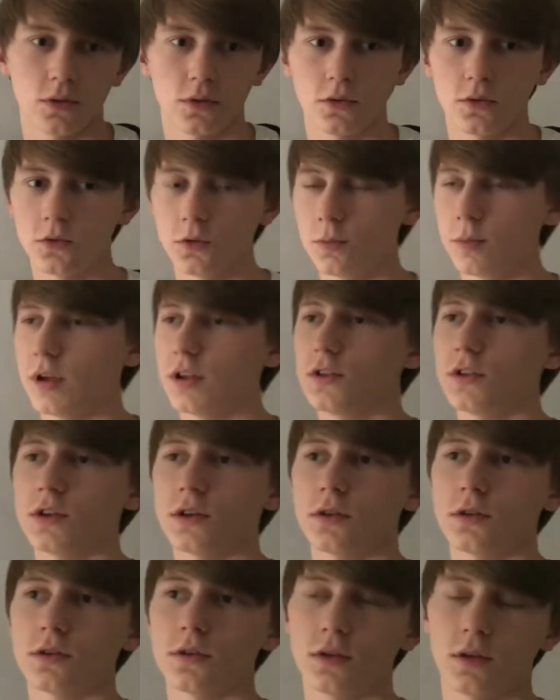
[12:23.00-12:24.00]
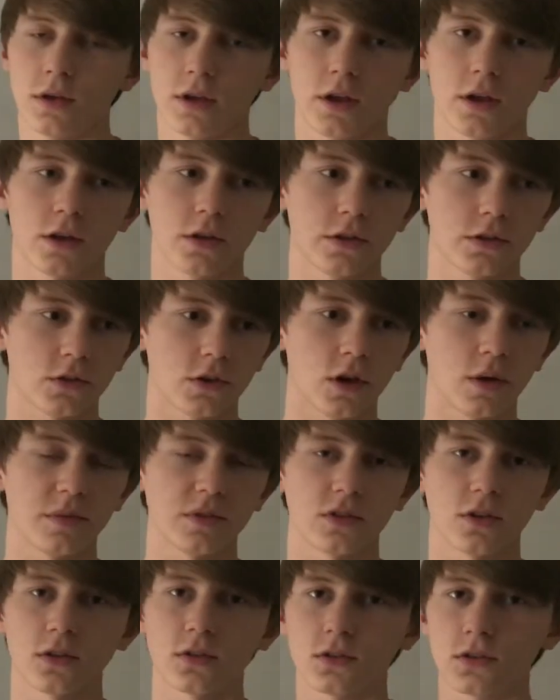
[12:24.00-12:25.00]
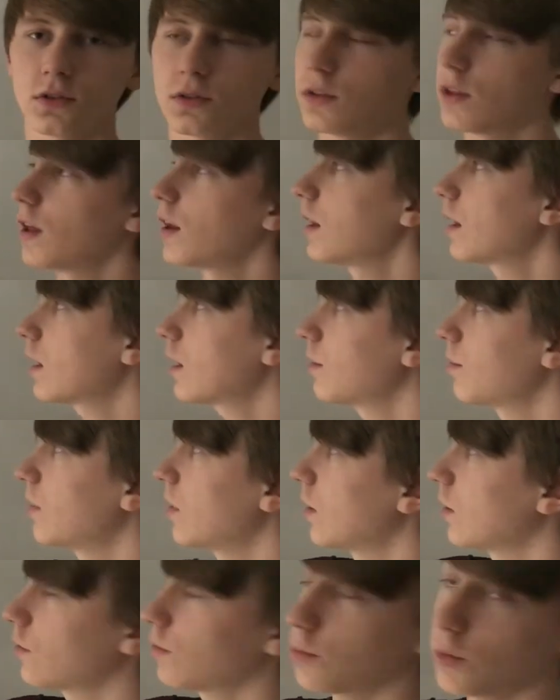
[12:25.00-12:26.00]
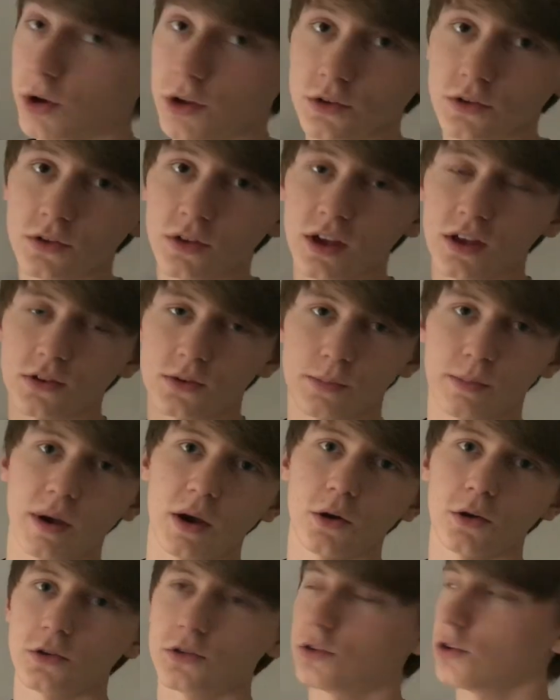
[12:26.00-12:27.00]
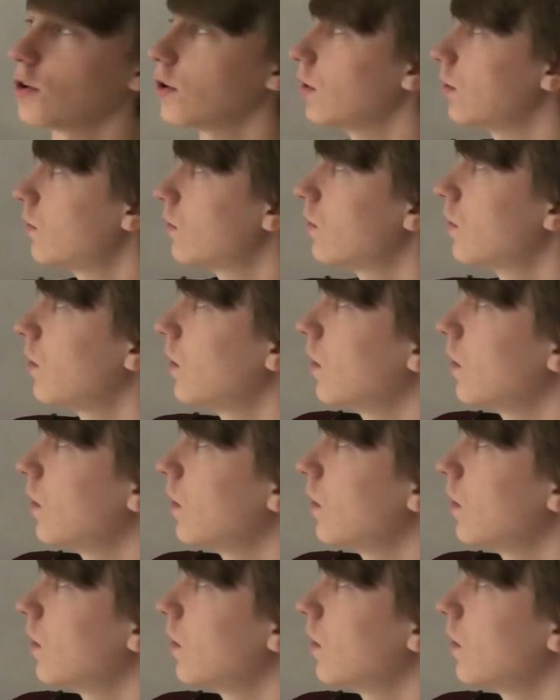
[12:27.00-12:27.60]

through basic calculus common sense that it can be expressed as a power series,